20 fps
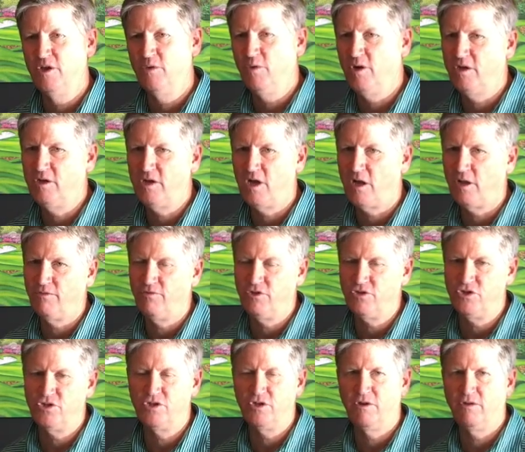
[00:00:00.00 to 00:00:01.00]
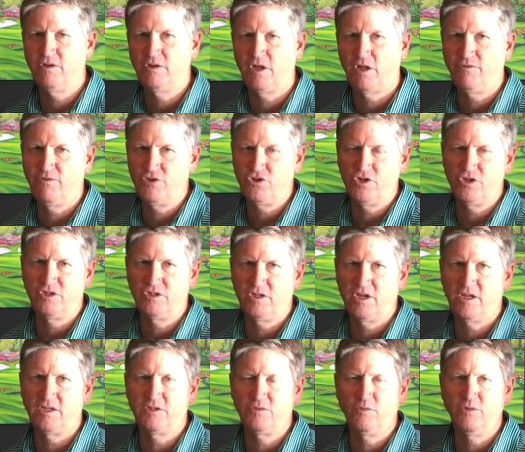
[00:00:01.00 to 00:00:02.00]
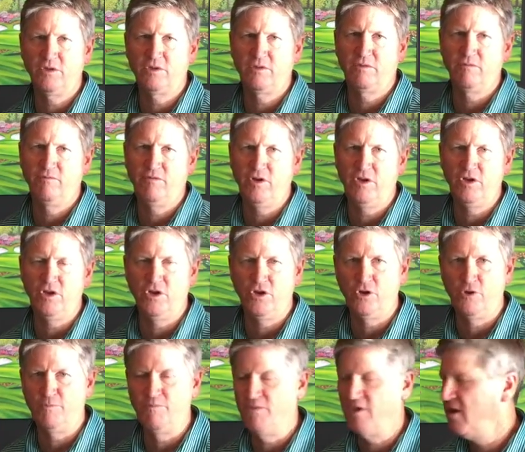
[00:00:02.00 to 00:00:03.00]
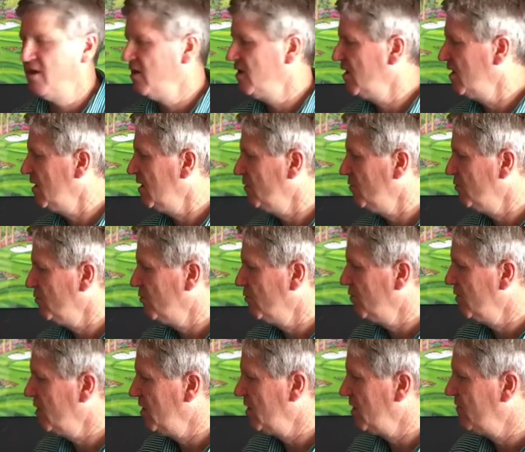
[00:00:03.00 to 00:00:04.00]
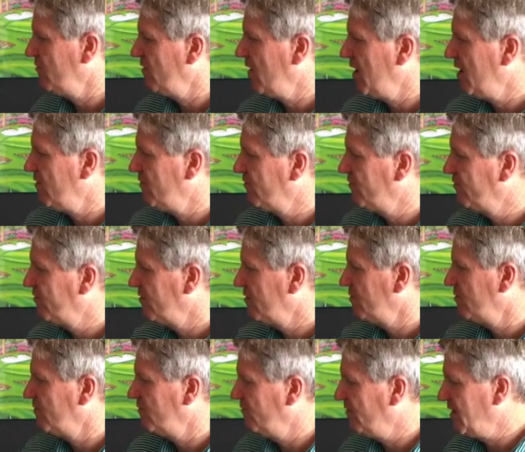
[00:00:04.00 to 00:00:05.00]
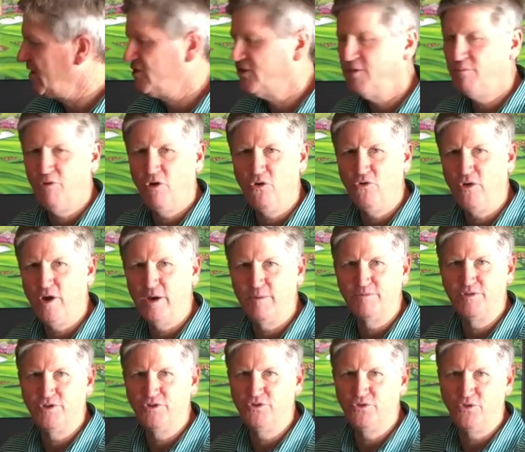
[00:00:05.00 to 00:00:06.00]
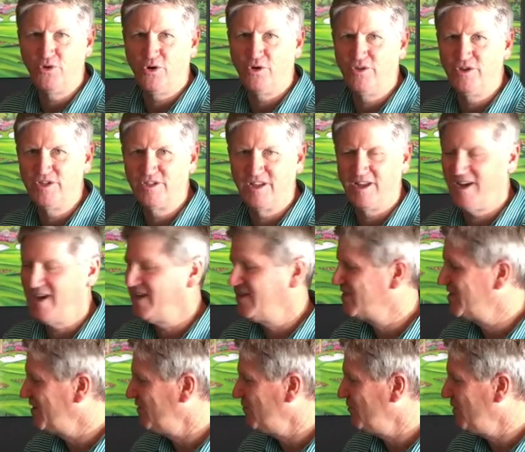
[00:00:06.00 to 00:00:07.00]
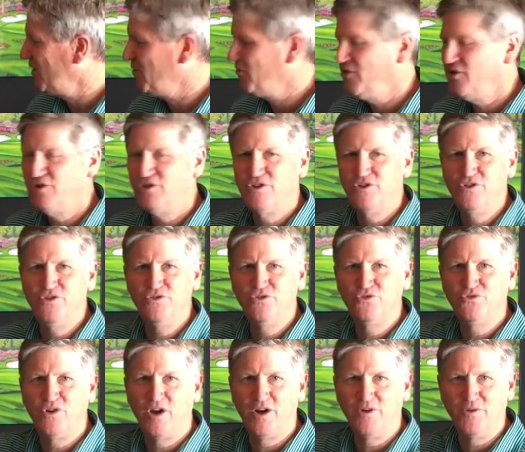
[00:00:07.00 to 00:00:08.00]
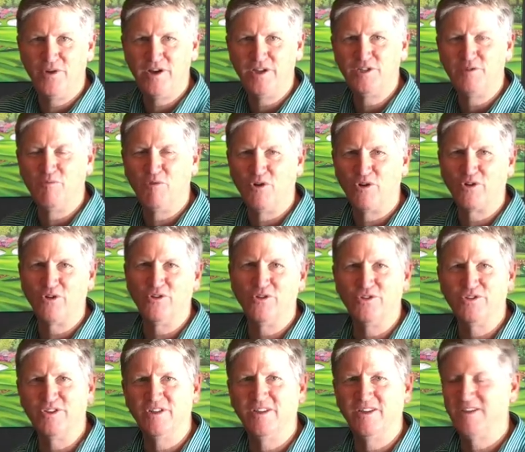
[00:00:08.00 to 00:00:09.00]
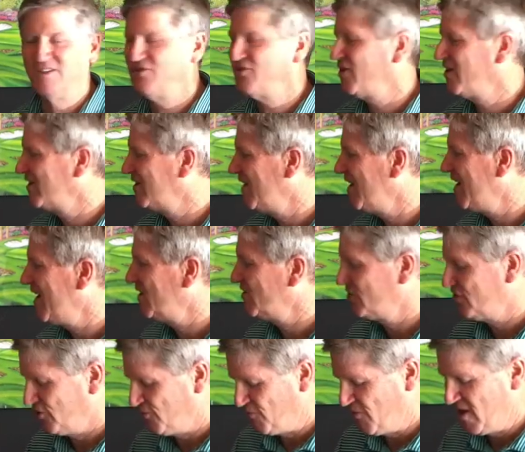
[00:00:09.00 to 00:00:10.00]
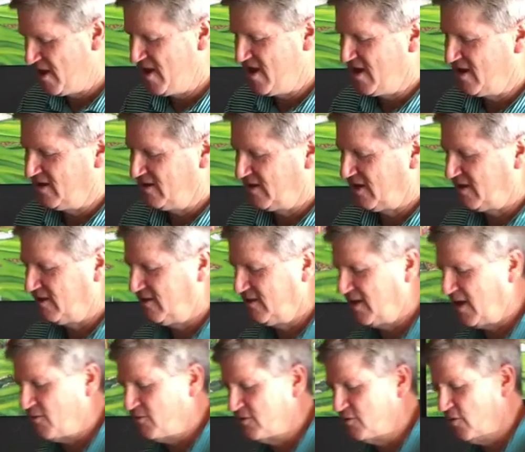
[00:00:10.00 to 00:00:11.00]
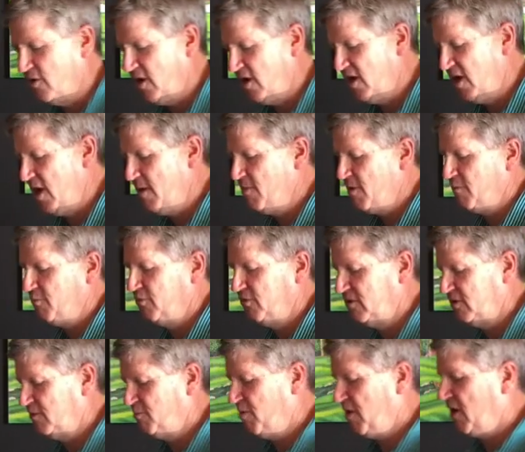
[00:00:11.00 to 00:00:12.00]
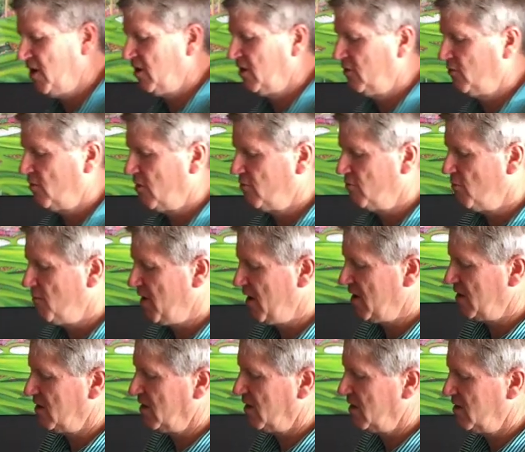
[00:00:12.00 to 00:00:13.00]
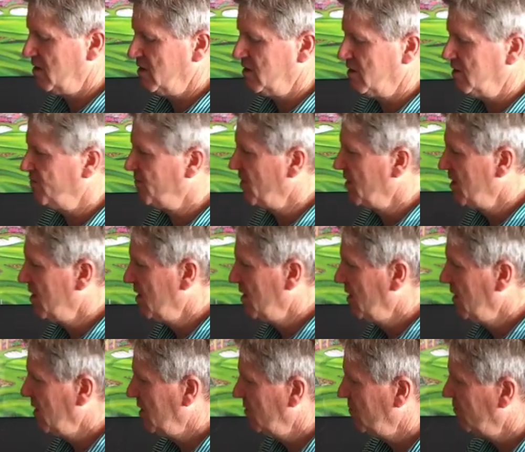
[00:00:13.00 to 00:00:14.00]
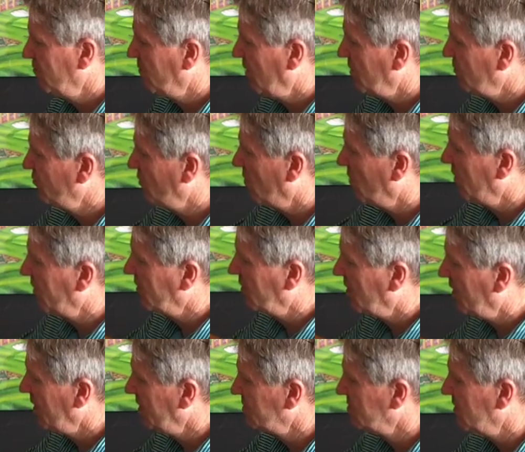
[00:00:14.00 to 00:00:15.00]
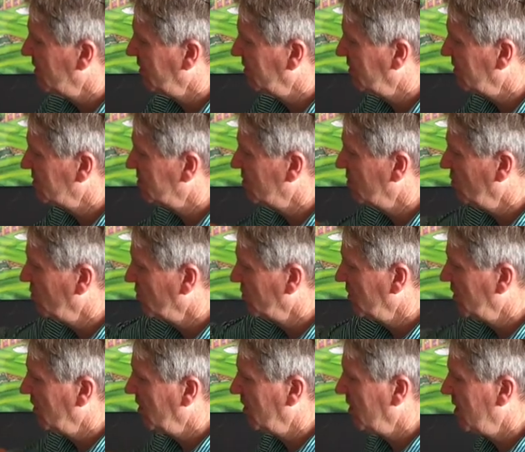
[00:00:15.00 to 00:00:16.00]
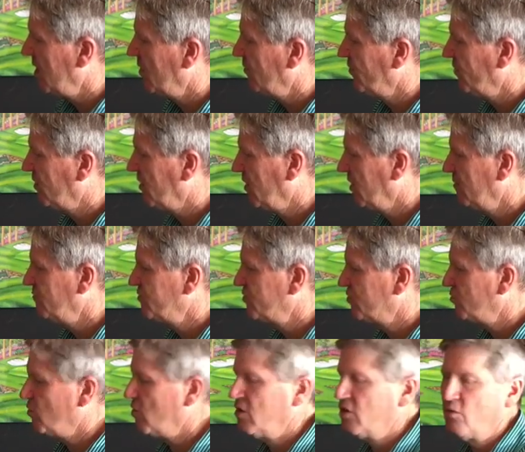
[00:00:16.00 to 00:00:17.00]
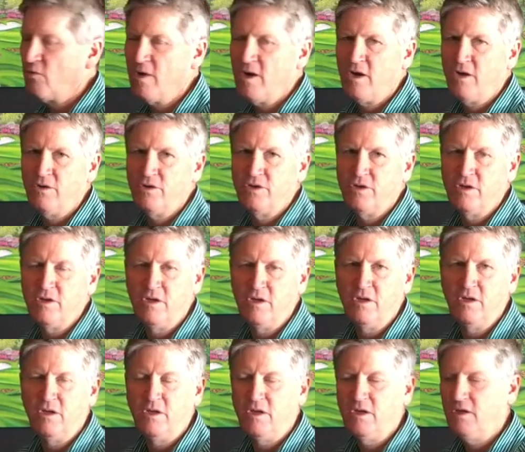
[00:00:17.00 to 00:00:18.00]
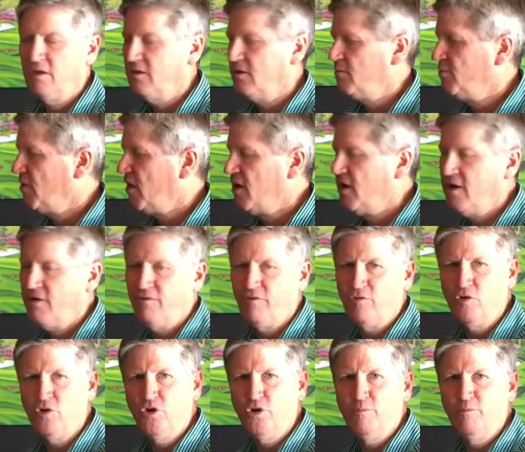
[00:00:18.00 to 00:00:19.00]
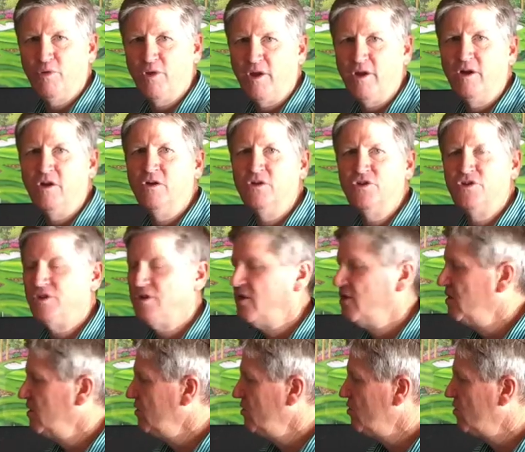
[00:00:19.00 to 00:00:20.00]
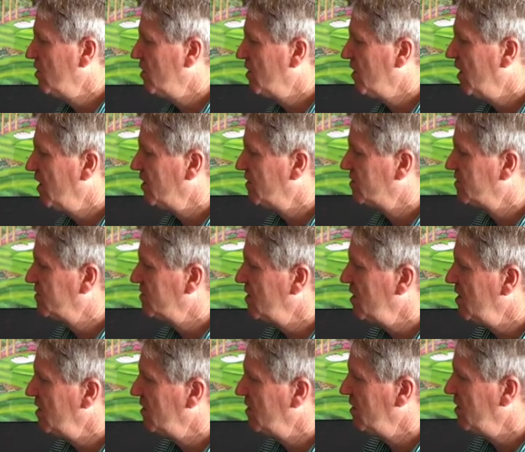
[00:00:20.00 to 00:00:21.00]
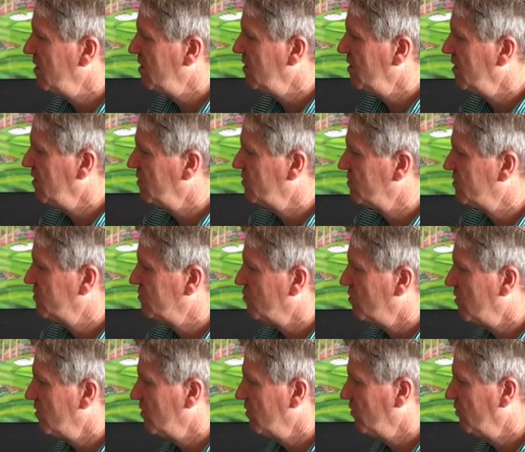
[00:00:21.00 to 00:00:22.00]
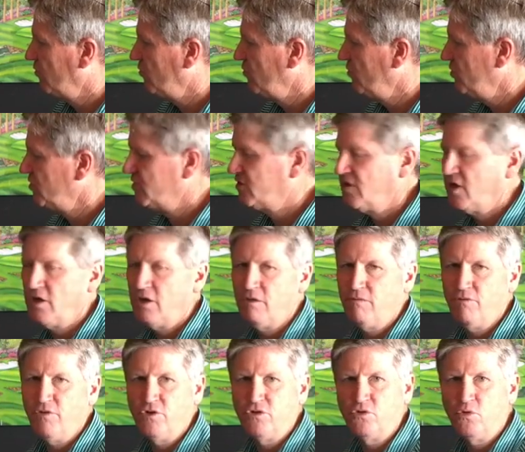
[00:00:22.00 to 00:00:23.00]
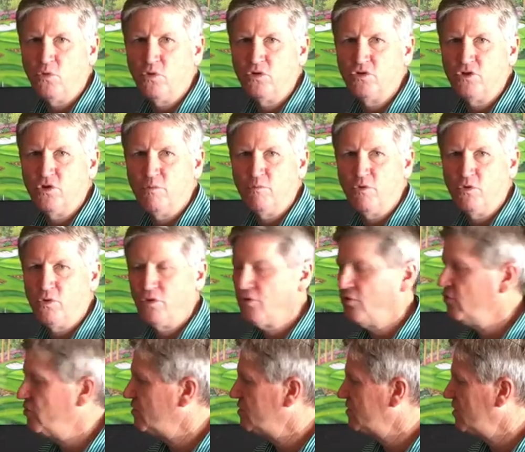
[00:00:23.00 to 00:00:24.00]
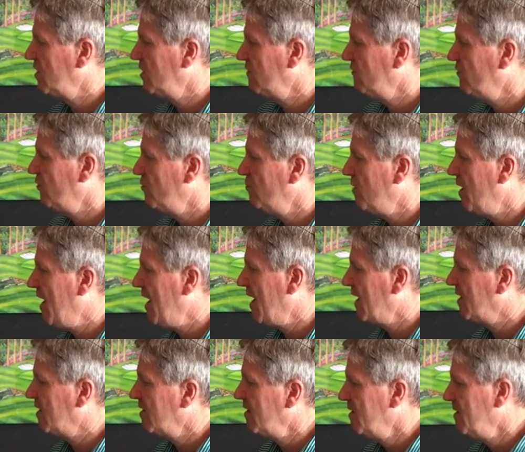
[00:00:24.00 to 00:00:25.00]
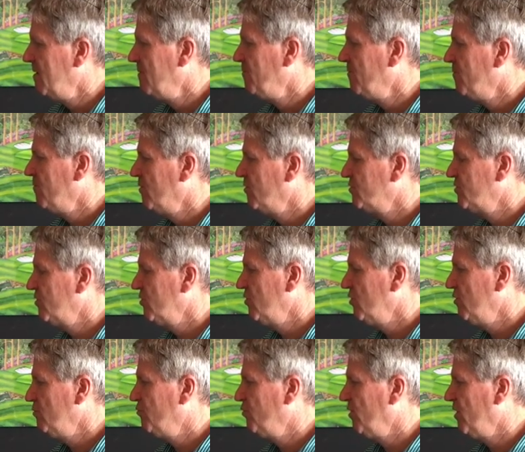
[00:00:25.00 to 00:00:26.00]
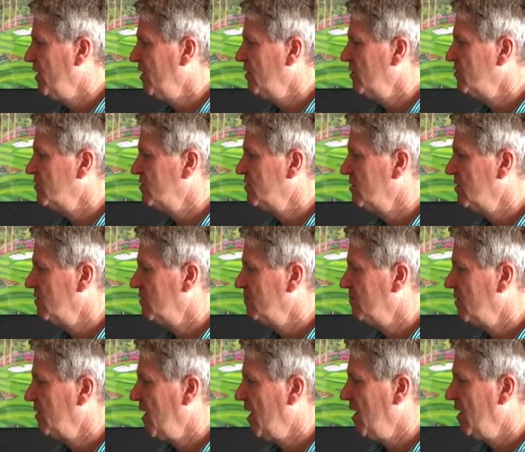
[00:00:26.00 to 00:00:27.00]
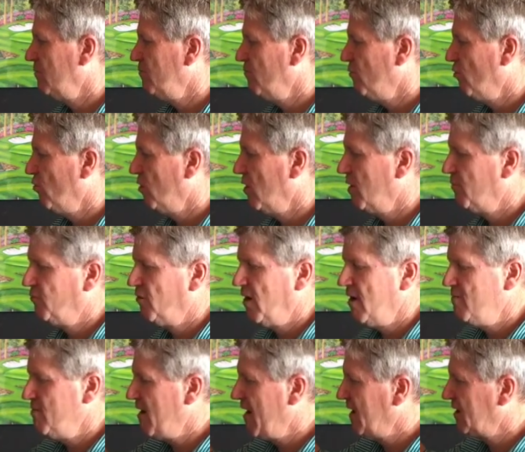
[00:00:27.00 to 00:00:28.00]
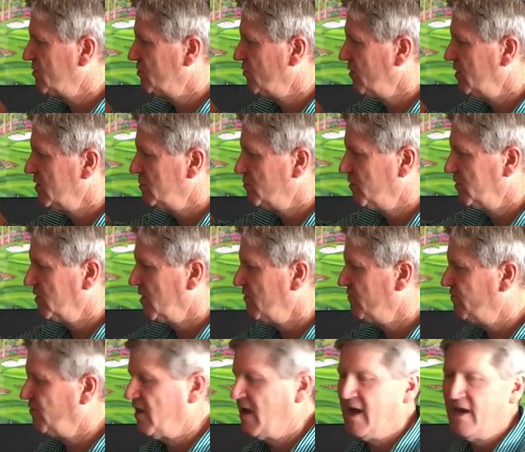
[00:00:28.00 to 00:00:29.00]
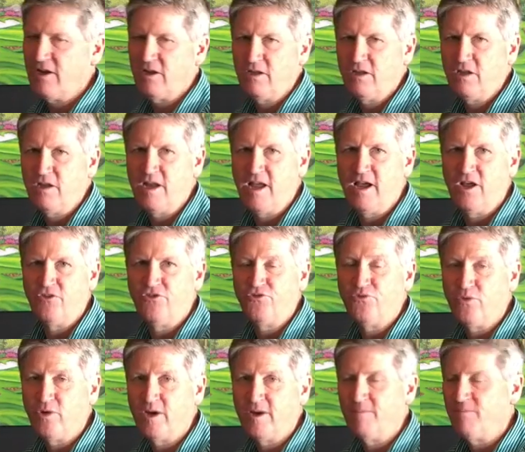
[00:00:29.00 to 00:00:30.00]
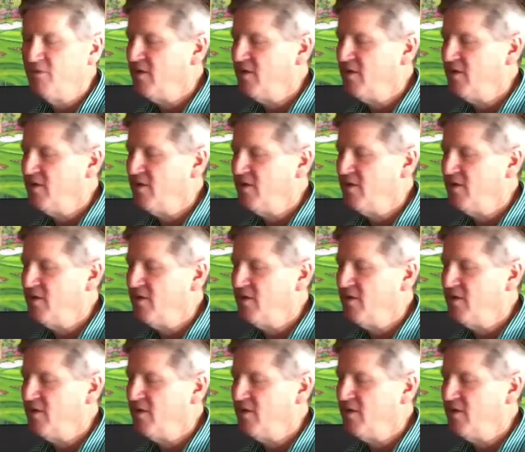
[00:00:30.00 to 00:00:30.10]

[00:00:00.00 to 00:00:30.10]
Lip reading: We had television sets with video. And we didn't even have fancy programs that drew all these lines and everything. We used to use dry erase markers and things like that. So that was when I came up with the pen and the rubber band idea. And by drawing lines like this and looking at how the club swung around the body for good players, you could kind of see that it swung through the center of their torso, more through the center of their back. Most of the good players had more upright backswings, but they flattened the downswing.